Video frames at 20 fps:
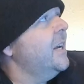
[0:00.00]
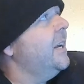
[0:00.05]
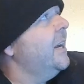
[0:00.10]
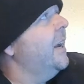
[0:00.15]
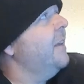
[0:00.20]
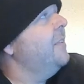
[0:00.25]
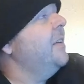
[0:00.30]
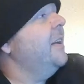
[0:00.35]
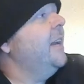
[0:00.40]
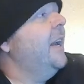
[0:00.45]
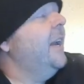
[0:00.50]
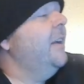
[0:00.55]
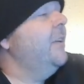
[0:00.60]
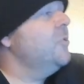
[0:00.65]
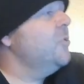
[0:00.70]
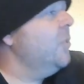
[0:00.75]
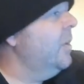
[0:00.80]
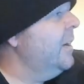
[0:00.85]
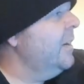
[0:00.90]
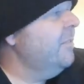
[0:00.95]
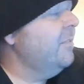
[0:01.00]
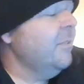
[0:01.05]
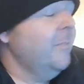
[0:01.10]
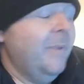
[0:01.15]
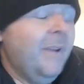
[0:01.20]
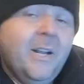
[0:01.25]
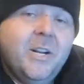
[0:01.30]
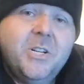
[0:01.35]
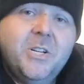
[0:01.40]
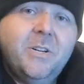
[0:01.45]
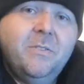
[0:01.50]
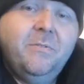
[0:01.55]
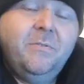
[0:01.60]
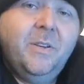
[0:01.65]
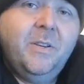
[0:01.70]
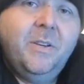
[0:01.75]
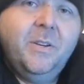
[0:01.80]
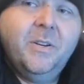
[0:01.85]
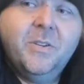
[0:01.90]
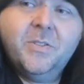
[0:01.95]
I think drawing from action
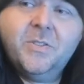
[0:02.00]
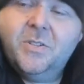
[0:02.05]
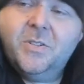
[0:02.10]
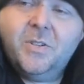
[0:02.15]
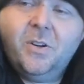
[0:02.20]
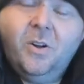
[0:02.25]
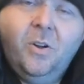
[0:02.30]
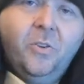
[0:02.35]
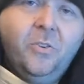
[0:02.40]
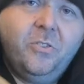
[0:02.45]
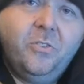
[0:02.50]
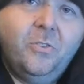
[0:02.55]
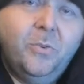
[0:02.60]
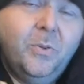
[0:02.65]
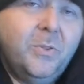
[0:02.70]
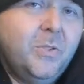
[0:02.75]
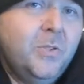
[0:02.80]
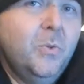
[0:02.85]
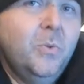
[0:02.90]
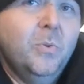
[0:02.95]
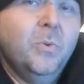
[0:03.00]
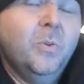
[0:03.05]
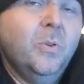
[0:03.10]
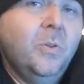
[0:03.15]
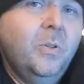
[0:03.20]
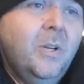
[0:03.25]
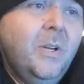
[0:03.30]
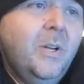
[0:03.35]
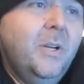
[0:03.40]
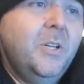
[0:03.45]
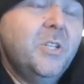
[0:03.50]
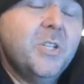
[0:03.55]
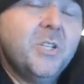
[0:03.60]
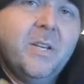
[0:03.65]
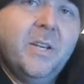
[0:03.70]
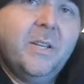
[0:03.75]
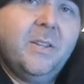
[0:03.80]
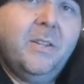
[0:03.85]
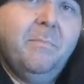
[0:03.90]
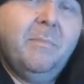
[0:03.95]
figures is also a tool, just
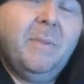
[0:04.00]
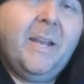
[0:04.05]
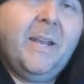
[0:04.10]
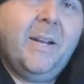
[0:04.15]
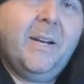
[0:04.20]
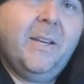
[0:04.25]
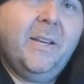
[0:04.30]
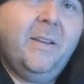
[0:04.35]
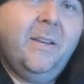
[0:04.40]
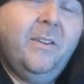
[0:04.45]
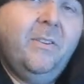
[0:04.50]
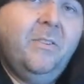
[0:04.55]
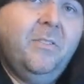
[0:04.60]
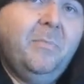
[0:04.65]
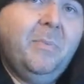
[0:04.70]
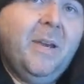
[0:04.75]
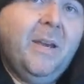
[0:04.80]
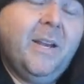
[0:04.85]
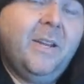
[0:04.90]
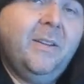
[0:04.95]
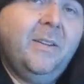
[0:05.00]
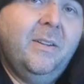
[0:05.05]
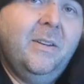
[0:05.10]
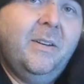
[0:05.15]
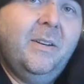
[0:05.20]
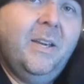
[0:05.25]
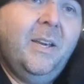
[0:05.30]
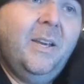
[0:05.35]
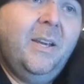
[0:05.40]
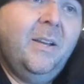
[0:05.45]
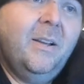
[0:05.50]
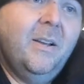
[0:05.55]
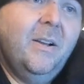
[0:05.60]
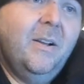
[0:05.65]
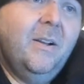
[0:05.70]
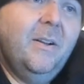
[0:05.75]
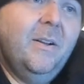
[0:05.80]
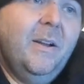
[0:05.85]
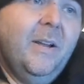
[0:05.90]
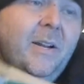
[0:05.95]
like the mannequins back in the day,
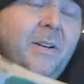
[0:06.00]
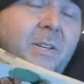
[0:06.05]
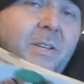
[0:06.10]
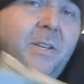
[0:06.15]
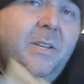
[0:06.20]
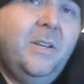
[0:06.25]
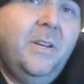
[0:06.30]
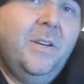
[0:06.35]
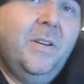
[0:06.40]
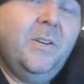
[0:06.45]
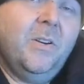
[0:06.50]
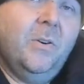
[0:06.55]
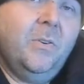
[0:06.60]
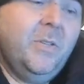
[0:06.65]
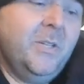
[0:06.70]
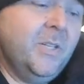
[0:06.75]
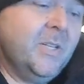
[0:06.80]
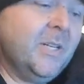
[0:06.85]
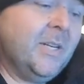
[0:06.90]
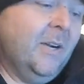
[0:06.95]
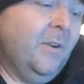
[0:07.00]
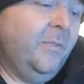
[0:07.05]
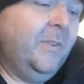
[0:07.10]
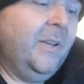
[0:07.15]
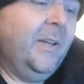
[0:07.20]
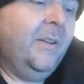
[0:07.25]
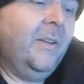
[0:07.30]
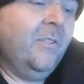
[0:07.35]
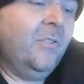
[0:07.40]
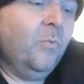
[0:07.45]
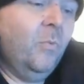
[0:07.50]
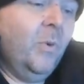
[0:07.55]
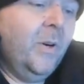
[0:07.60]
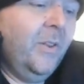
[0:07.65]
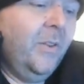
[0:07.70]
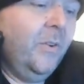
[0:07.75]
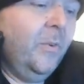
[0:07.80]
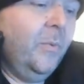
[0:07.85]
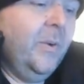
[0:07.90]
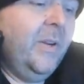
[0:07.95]
and, and don't discount that. That's one
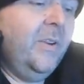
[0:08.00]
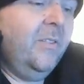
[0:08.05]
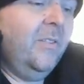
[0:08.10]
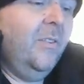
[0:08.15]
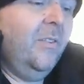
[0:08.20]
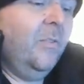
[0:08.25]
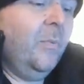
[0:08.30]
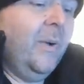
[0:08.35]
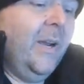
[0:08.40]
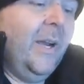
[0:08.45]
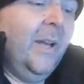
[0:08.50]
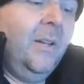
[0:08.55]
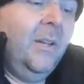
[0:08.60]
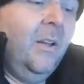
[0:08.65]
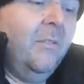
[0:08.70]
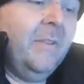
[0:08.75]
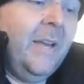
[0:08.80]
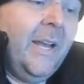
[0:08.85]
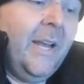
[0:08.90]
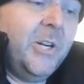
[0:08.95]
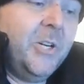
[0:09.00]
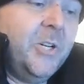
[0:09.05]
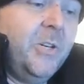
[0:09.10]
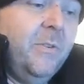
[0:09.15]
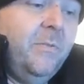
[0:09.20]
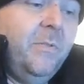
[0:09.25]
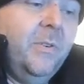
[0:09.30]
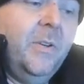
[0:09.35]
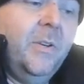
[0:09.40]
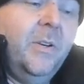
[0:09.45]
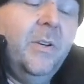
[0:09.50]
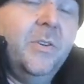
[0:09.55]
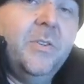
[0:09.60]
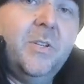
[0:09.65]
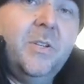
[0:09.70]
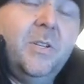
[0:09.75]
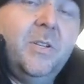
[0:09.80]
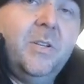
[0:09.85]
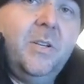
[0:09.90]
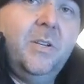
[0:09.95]
of the reasons why I love action figures,
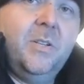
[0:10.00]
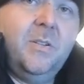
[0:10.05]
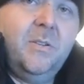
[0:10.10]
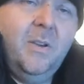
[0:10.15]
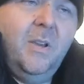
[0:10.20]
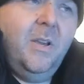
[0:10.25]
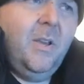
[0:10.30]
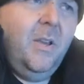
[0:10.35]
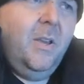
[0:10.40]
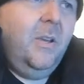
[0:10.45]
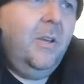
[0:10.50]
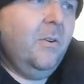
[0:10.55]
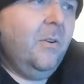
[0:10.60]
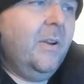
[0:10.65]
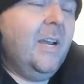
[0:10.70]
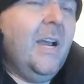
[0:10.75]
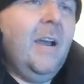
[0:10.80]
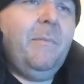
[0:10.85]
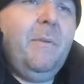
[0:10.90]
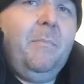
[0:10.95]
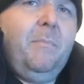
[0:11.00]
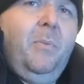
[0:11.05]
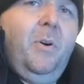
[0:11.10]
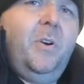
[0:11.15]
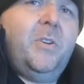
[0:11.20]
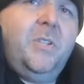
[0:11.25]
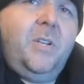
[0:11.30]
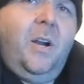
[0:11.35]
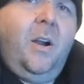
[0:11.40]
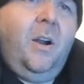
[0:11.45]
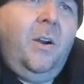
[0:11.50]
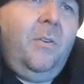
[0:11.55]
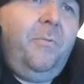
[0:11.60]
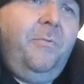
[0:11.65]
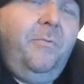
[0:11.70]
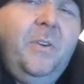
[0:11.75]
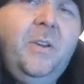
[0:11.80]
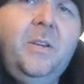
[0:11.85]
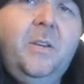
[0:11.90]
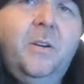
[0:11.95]
is because, you know, comic books are
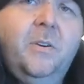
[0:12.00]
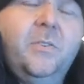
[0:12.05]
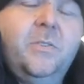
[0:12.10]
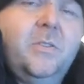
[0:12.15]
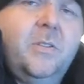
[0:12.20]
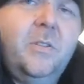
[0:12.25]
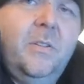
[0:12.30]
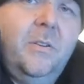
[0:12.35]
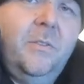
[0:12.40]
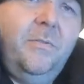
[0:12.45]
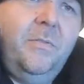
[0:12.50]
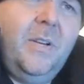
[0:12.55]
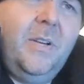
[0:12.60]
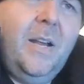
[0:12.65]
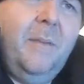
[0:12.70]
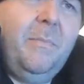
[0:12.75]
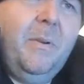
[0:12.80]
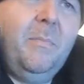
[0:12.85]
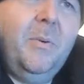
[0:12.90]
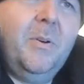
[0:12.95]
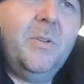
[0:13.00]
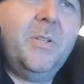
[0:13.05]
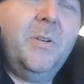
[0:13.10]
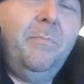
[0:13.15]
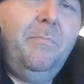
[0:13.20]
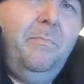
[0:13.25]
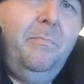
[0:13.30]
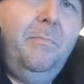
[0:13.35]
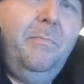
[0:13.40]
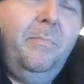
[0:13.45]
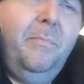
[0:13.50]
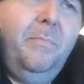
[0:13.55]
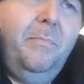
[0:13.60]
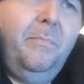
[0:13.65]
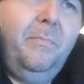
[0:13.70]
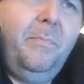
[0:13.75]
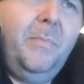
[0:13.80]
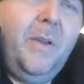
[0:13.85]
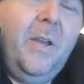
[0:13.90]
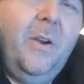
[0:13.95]
figures. Comic books are
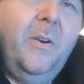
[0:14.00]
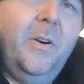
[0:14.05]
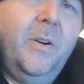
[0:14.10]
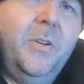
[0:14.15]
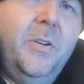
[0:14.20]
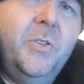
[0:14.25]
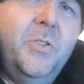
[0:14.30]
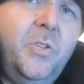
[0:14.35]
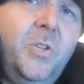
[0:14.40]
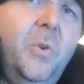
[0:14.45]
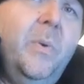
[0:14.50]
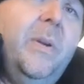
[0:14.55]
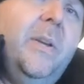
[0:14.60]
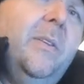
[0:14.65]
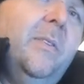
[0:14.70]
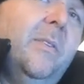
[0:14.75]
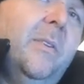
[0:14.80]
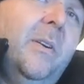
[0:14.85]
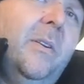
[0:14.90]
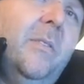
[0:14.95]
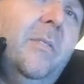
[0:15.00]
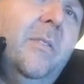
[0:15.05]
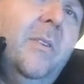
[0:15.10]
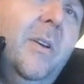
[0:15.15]
characters doing things.